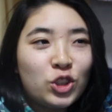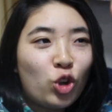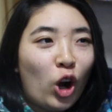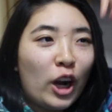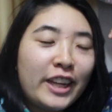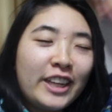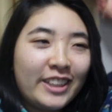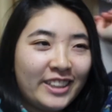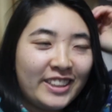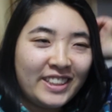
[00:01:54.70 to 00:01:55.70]

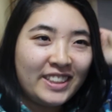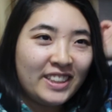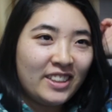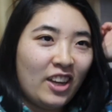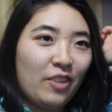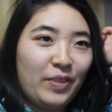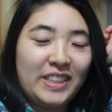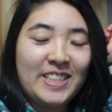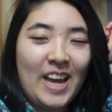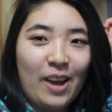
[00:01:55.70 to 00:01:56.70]
drawing on my
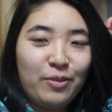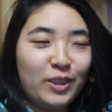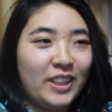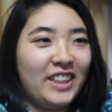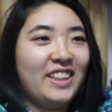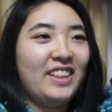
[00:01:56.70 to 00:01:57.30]
tablet,